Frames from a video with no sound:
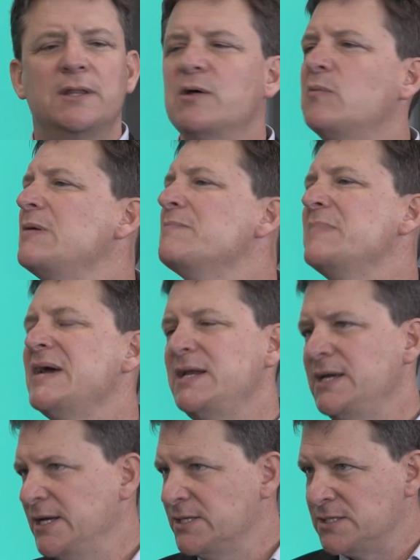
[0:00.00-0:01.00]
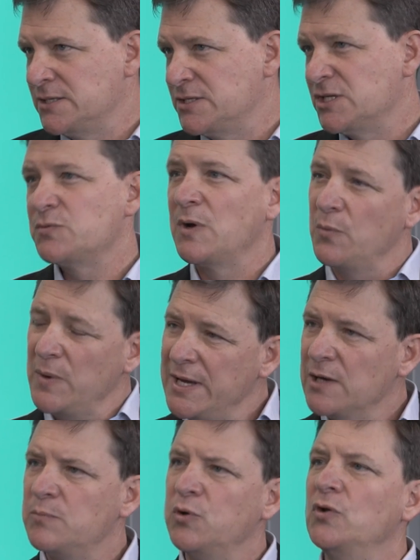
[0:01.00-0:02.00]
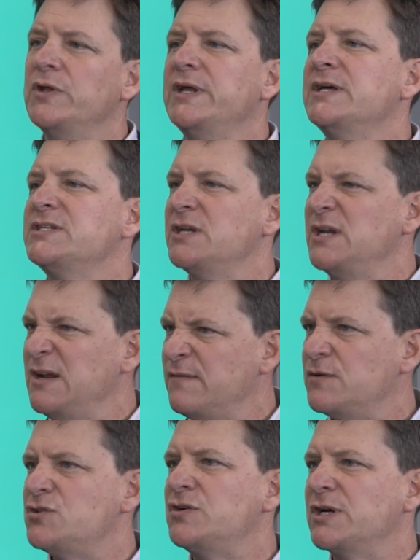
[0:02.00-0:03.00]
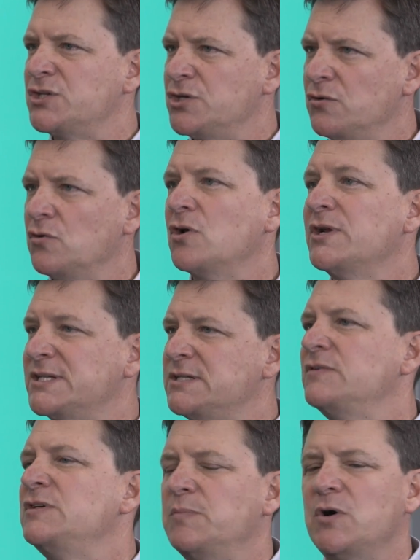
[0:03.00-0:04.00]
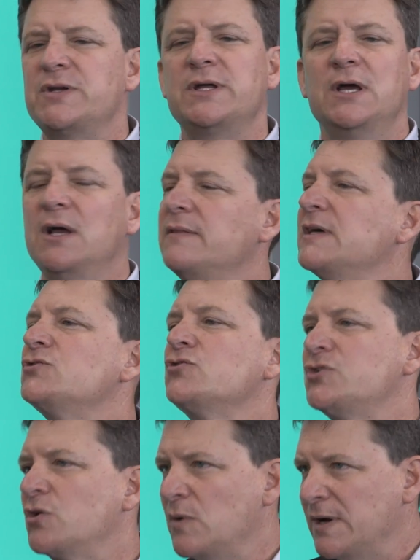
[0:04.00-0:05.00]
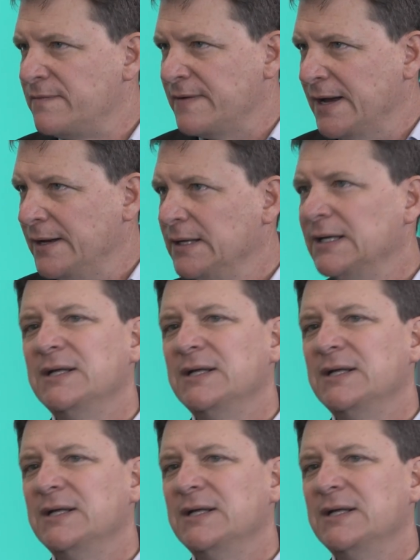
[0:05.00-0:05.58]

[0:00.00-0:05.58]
There'll be many instances where we get pulled in as an infrastructure or connectivity partner. That's also quite fine.